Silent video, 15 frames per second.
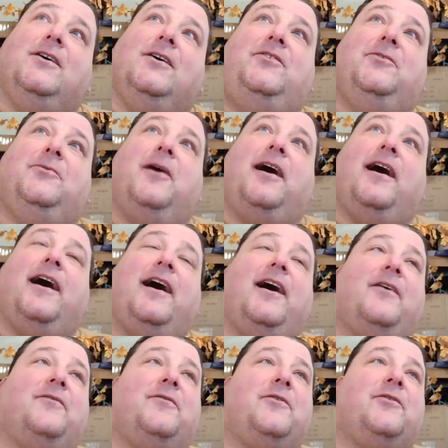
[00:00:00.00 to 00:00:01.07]
Do I
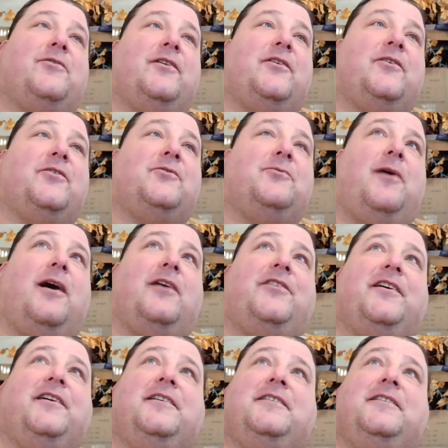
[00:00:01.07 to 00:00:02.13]
have critters
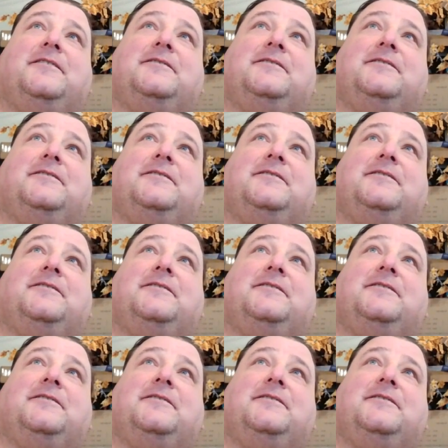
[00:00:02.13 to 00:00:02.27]
watching?